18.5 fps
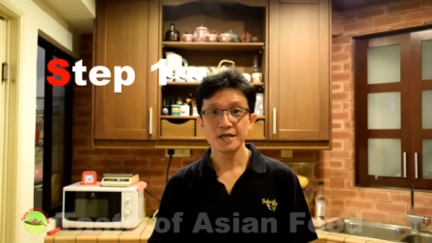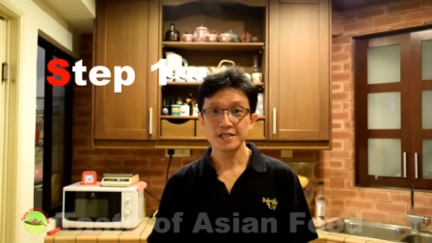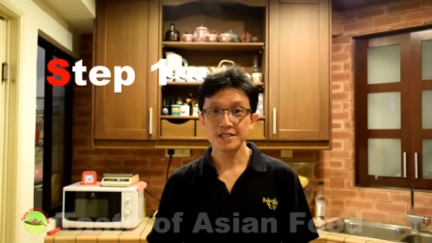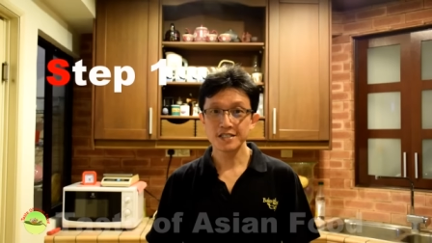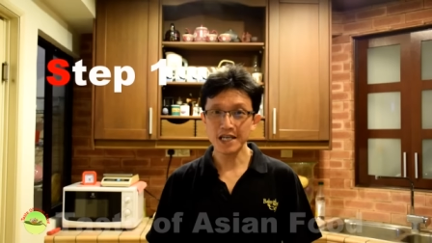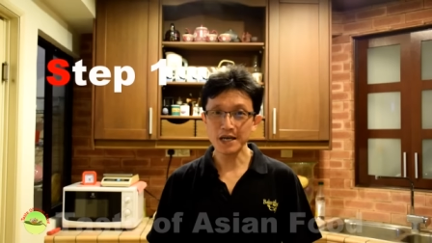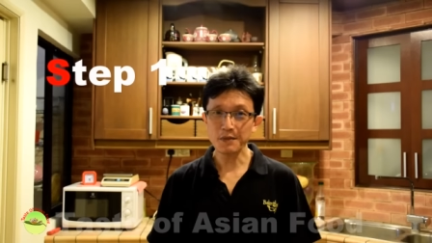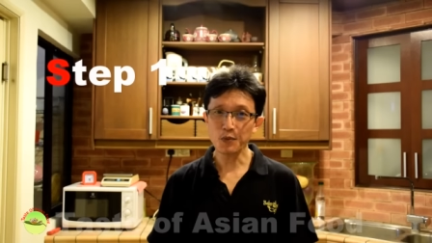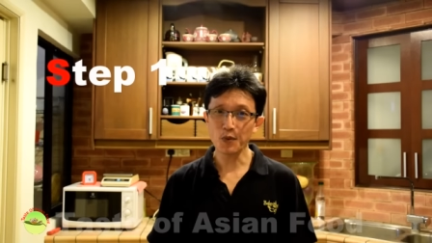
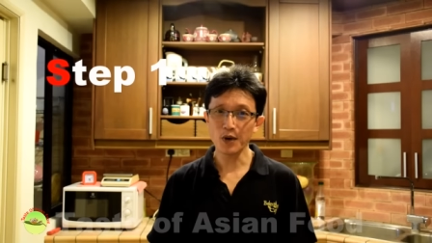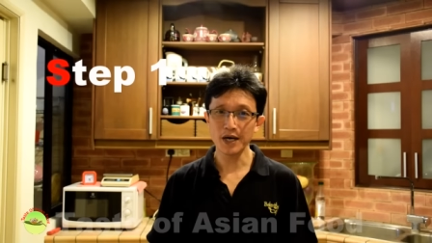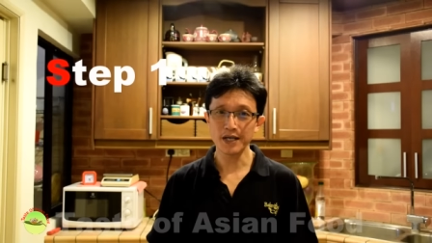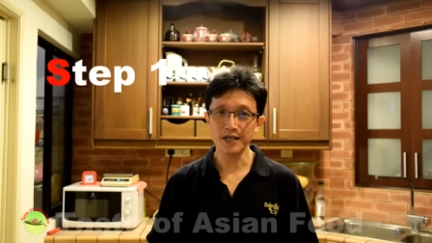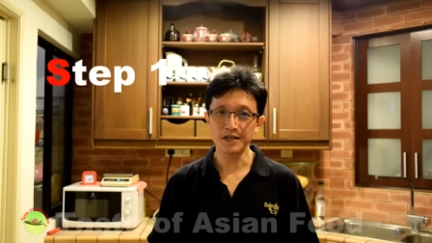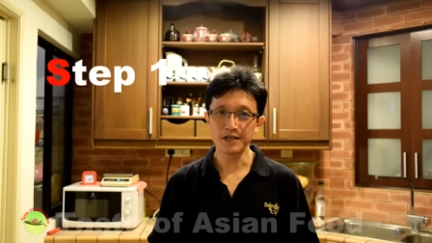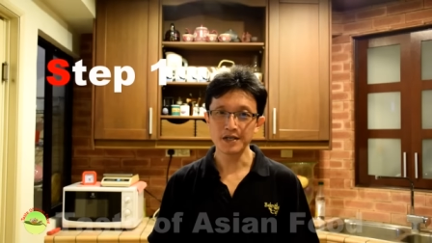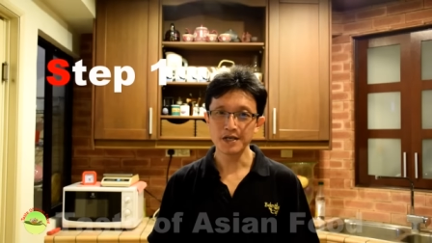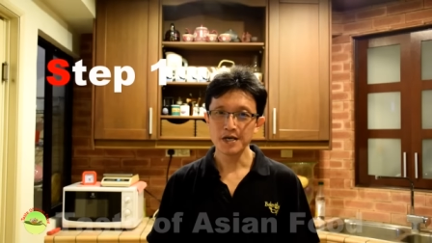Step
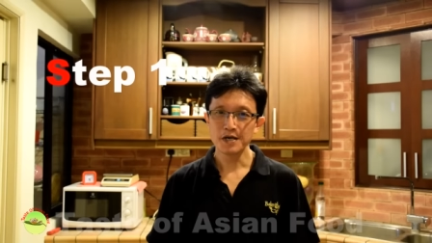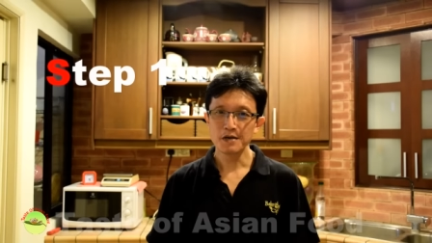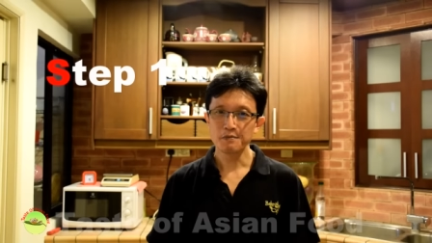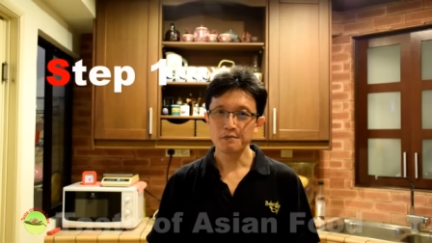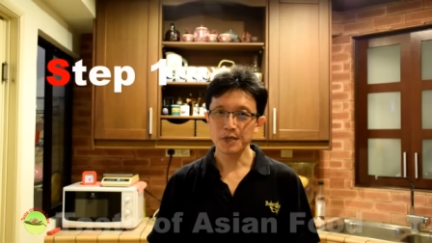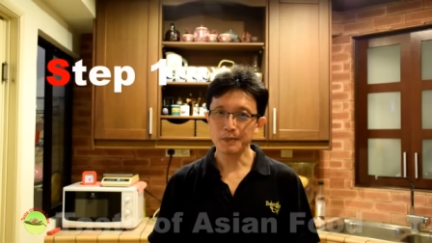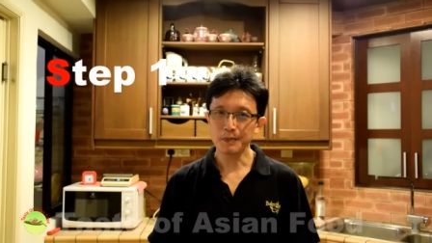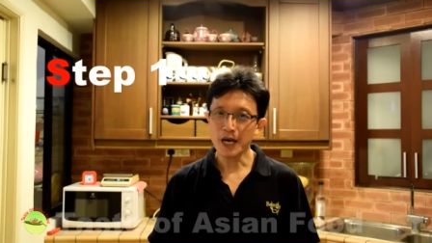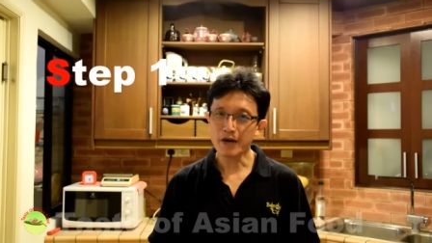1.
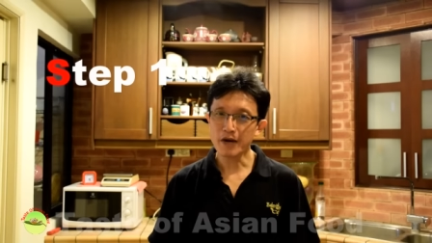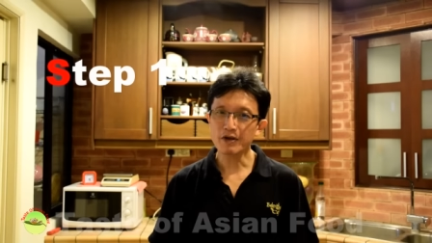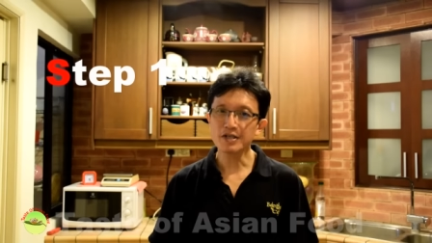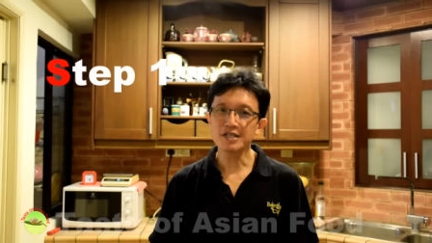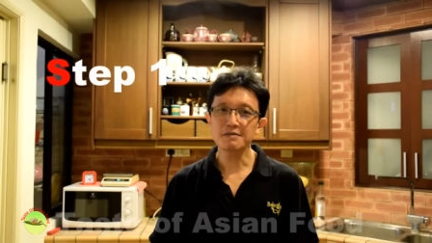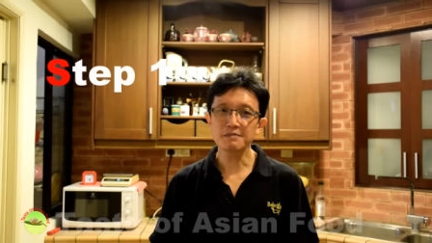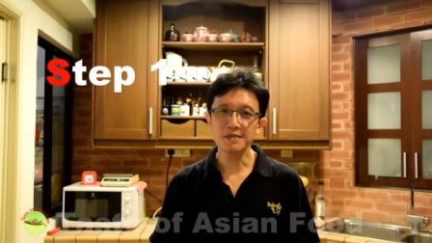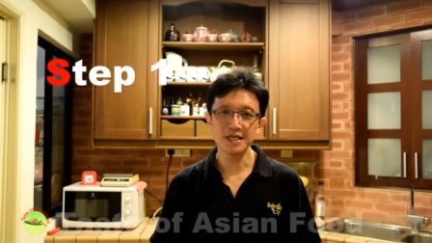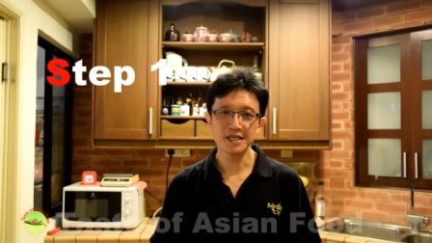Preparing
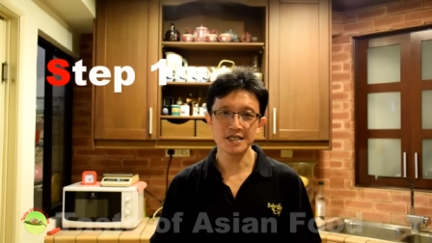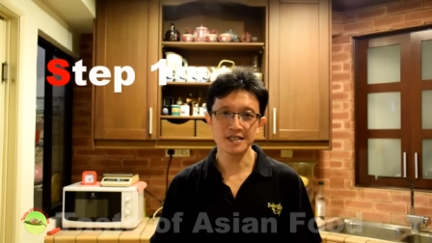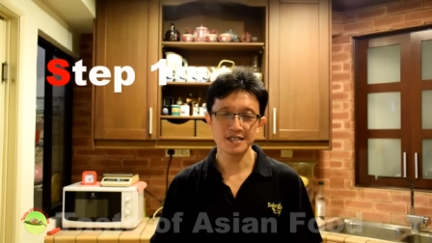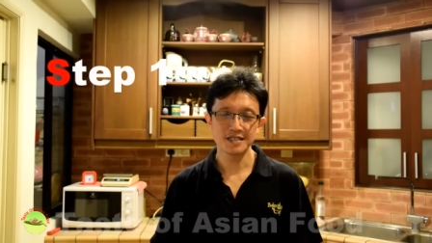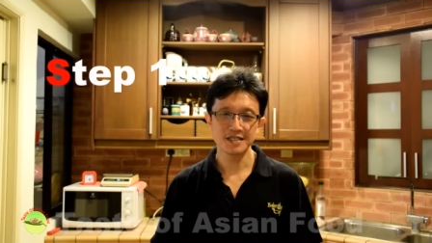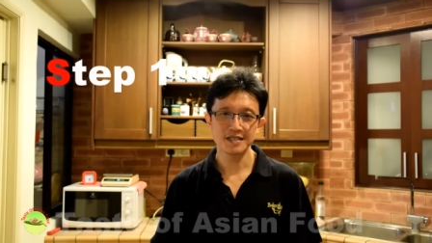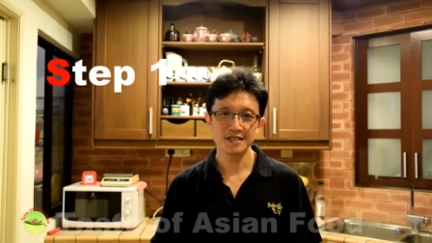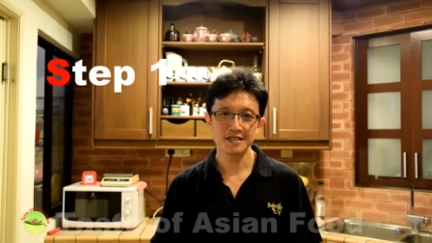the meat.